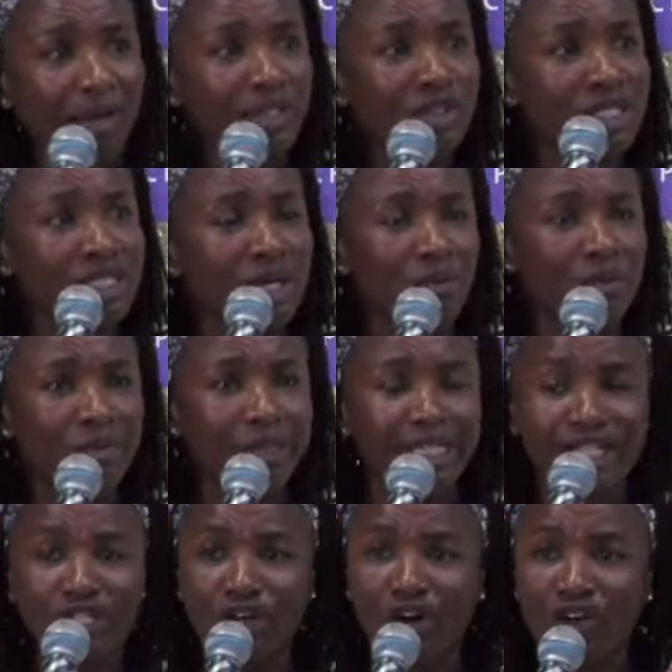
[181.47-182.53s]
when you see a
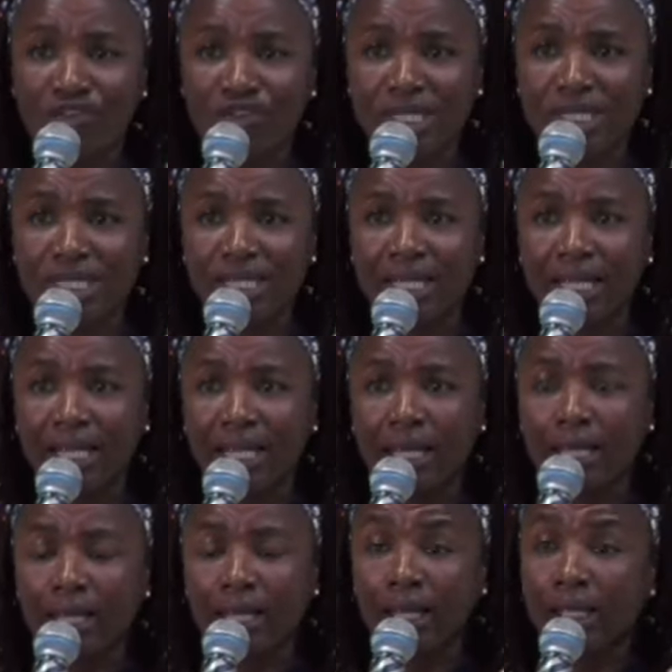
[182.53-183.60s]
woman in the office,
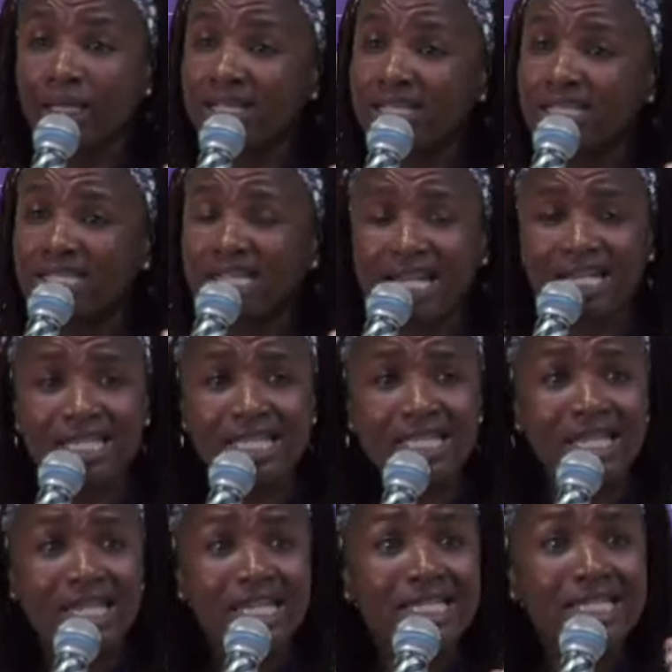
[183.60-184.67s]

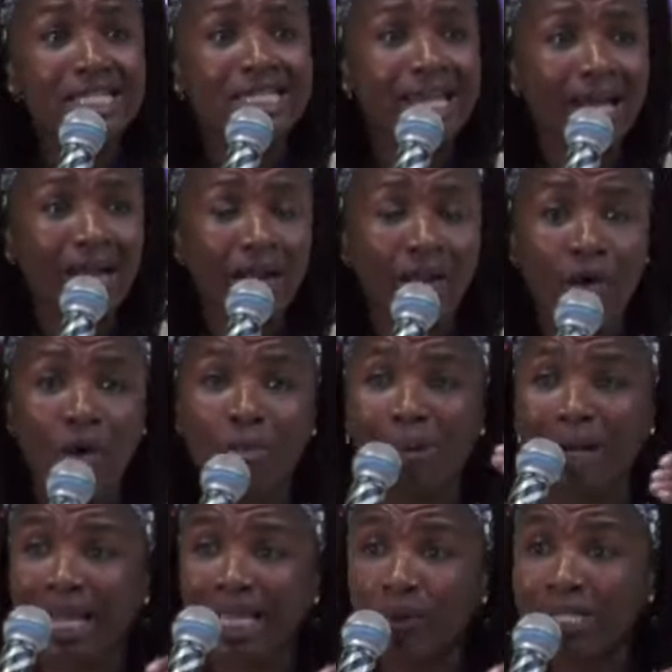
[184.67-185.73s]
just sell or
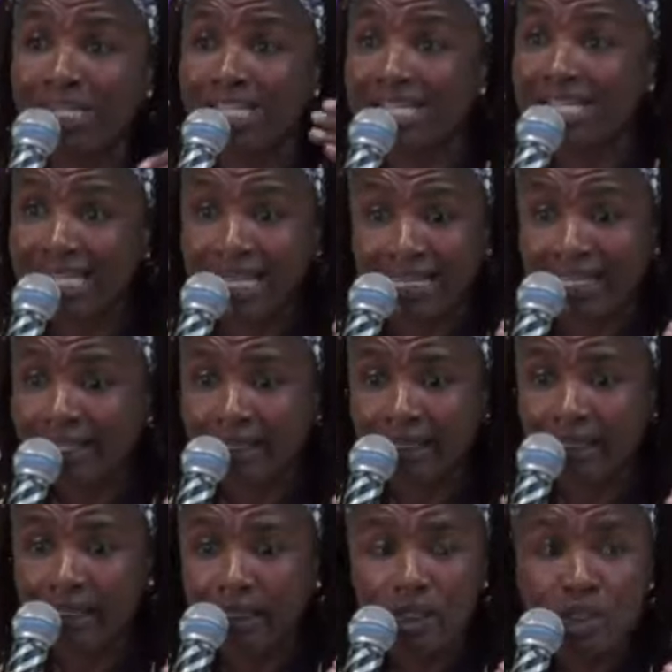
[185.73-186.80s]
buy what they're selling.
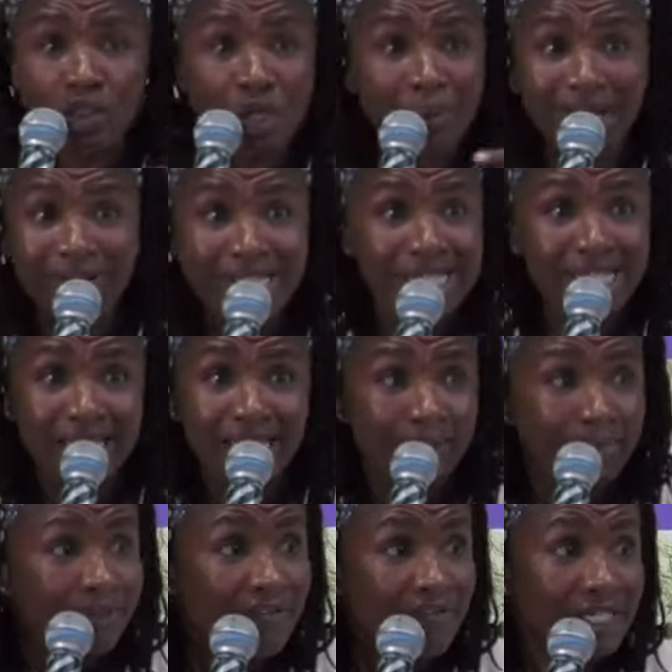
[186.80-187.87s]
Stop harassing
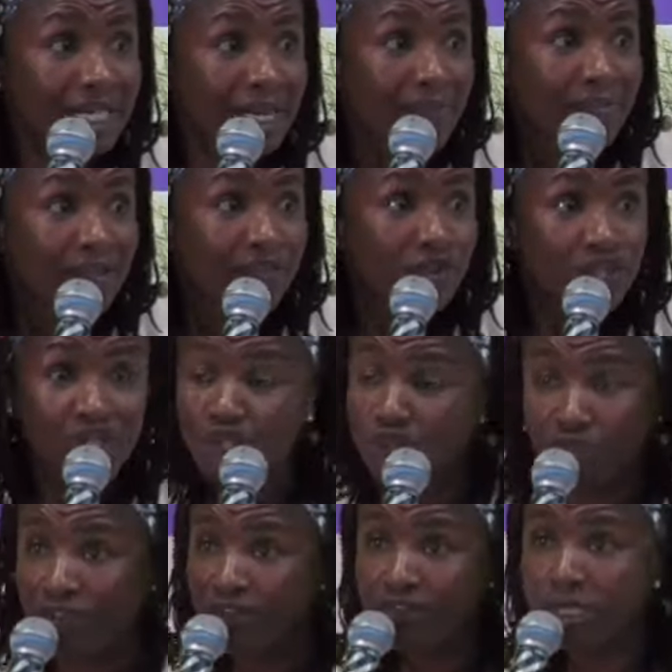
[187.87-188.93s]
them. They don't come there for
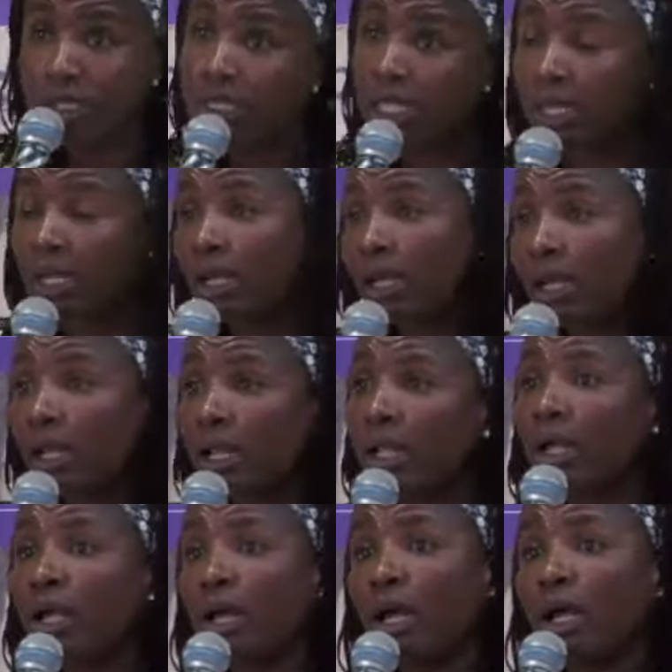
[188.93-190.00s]
sexual favors.
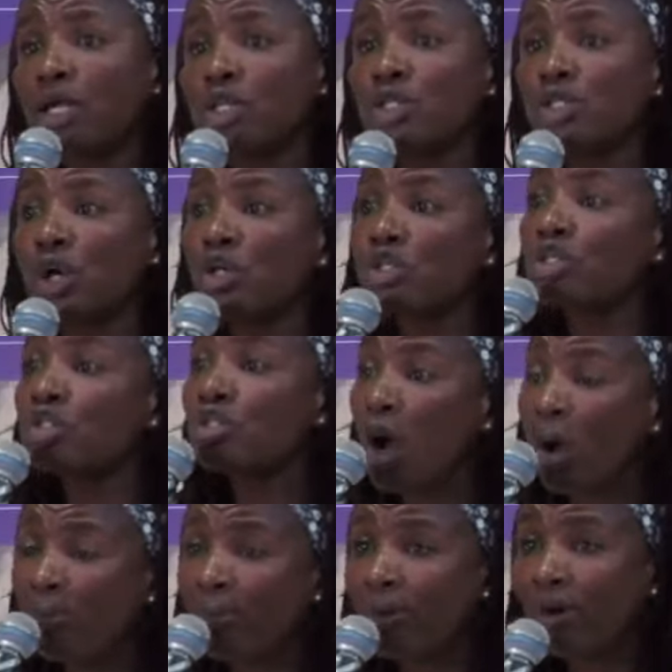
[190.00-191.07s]
So
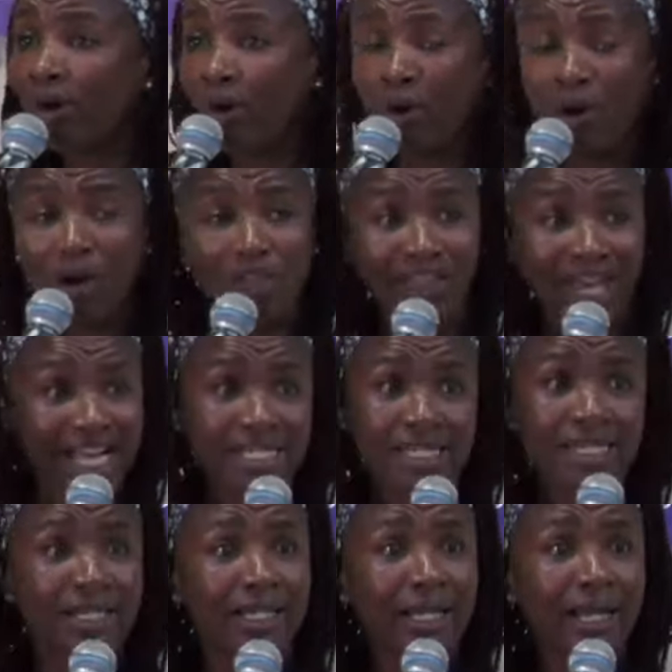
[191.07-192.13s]
stop all that.
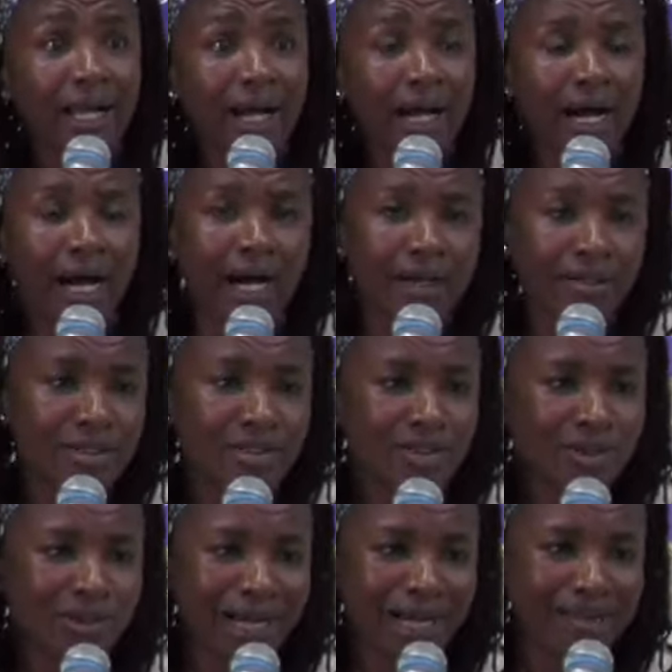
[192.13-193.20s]
Ah,
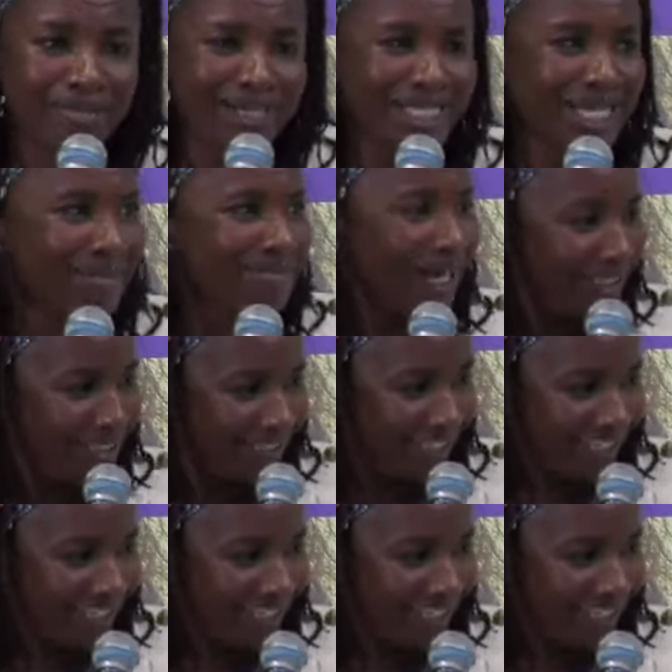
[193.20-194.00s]
so I'm madam.